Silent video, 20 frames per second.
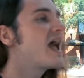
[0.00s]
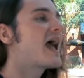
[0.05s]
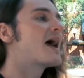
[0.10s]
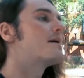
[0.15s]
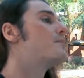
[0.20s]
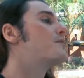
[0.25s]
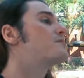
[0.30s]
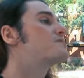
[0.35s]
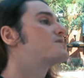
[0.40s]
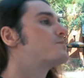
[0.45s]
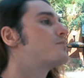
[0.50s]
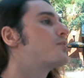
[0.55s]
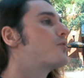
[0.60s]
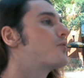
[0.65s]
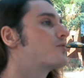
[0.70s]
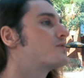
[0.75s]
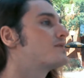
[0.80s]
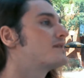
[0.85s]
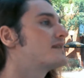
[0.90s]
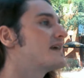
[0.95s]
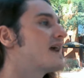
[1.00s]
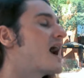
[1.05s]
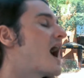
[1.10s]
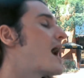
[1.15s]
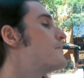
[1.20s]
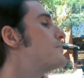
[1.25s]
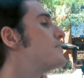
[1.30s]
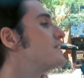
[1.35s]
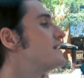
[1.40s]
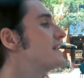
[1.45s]
and most importantly,
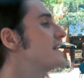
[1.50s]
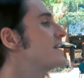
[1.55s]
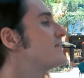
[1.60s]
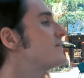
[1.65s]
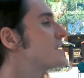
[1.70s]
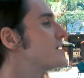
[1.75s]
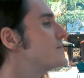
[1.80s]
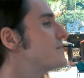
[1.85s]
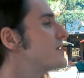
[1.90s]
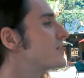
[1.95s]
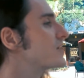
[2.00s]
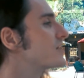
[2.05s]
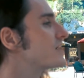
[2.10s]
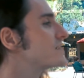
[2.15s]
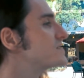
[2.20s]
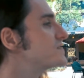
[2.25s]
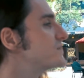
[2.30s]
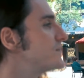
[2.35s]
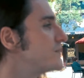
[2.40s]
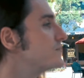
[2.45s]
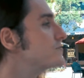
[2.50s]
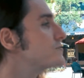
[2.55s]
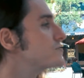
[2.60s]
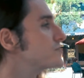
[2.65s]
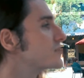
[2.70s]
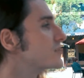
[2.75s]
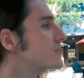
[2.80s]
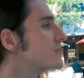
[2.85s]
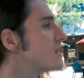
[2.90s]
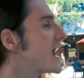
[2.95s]
I believe in America's
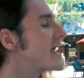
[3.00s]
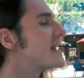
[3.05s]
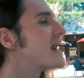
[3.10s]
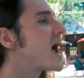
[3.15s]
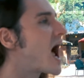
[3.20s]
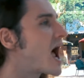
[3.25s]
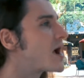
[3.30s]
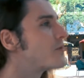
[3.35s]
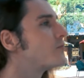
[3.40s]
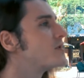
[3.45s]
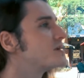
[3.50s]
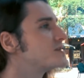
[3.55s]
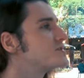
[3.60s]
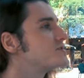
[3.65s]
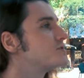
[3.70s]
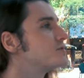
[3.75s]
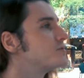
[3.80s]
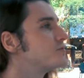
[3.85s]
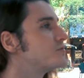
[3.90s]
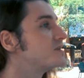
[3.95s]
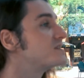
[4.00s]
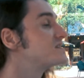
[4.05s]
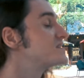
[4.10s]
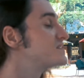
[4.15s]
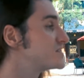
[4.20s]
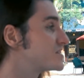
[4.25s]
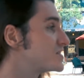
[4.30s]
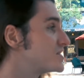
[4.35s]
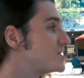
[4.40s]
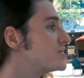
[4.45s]
future, and I want to
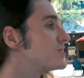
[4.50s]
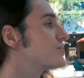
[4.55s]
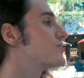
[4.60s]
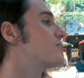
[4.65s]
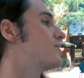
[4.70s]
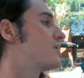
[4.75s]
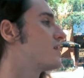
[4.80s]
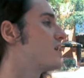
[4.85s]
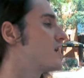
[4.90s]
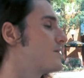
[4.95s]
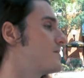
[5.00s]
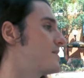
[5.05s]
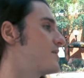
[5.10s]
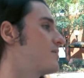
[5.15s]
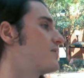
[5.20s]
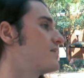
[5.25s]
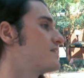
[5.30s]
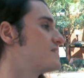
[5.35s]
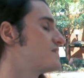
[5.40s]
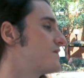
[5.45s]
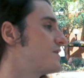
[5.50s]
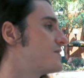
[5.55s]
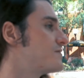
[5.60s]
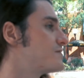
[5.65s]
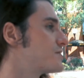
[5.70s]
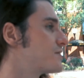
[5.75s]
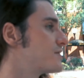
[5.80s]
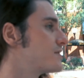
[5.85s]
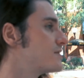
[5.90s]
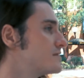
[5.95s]
secure America's
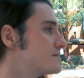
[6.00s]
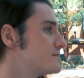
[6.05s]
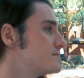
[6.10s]
future.